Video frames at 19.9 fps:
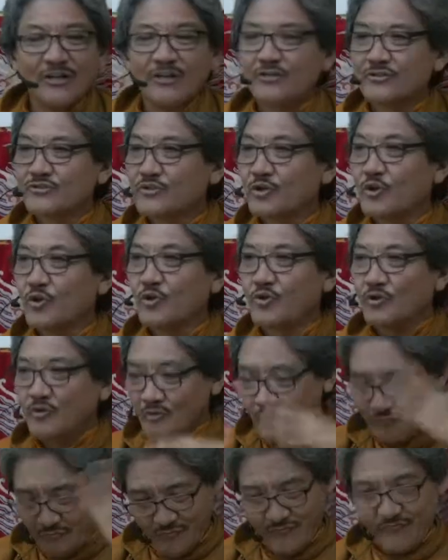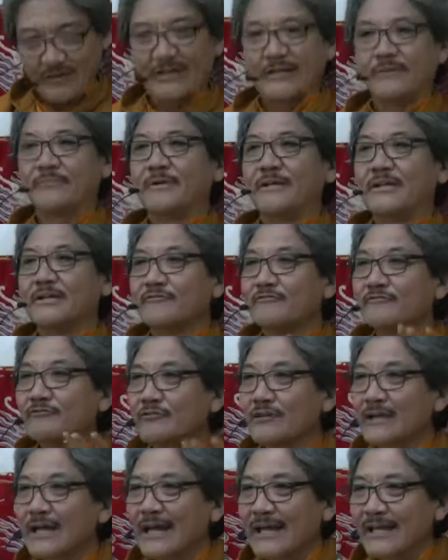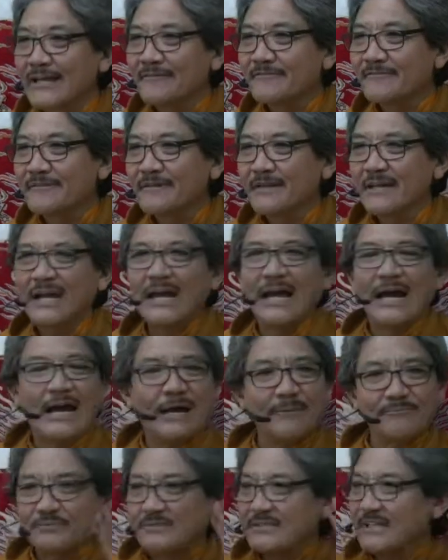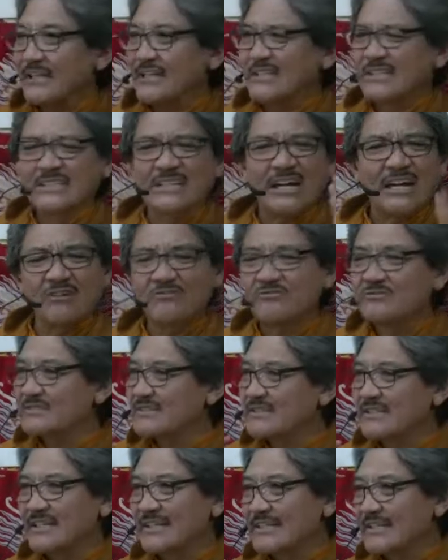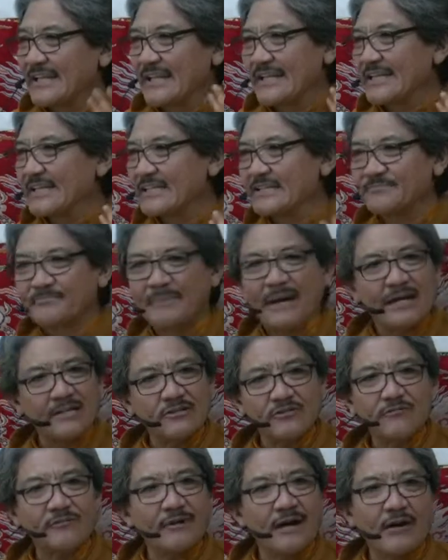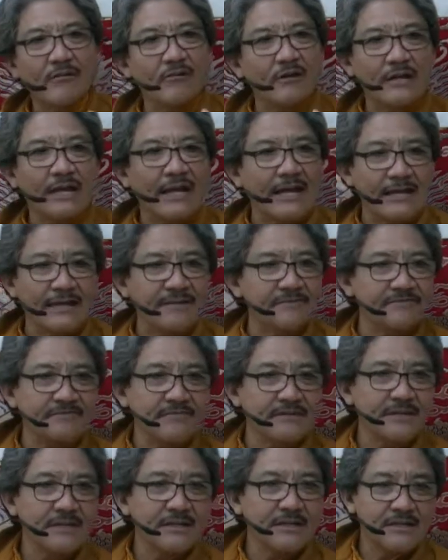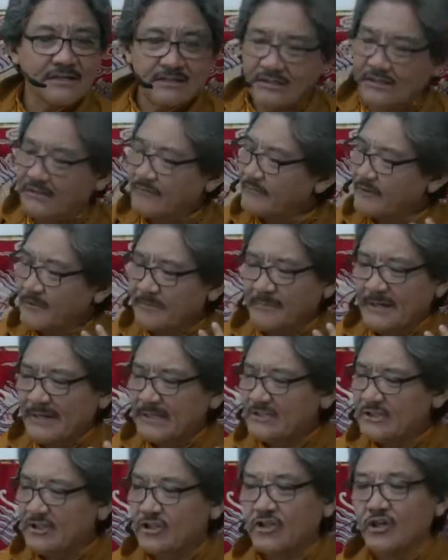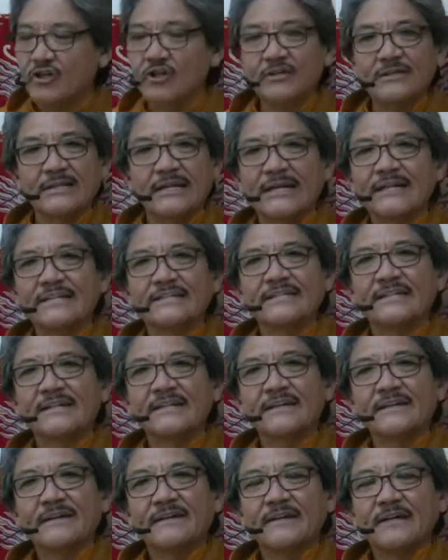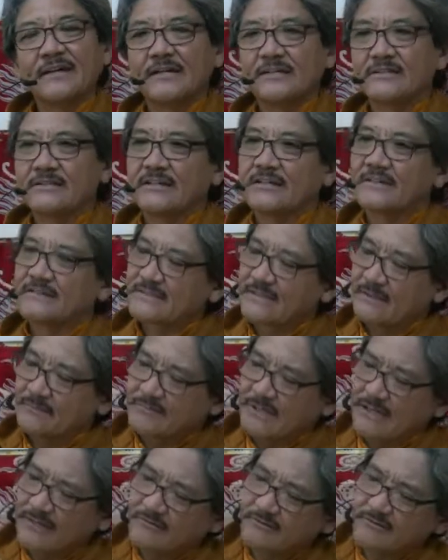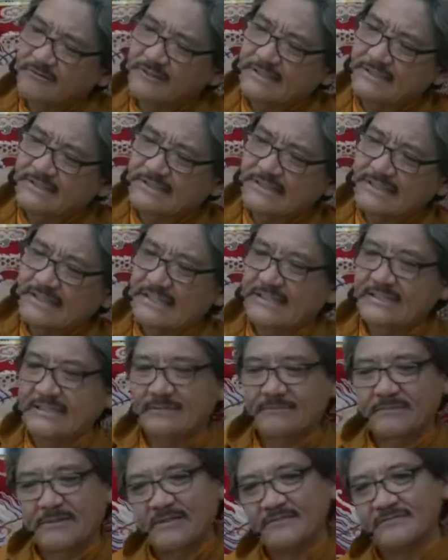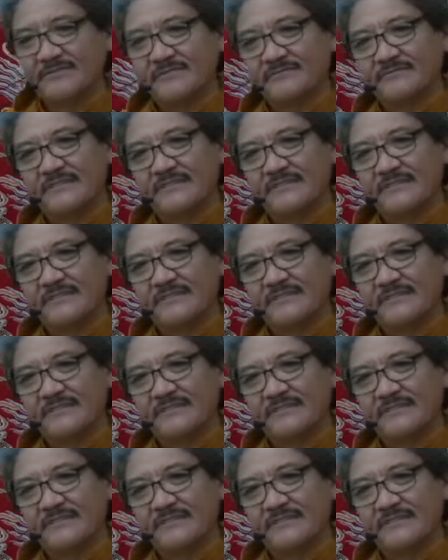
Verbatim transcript: So very meaningful life, ups and downs, that is part of our life, that we must learn that. And uh, sometimes we are sick, sometimes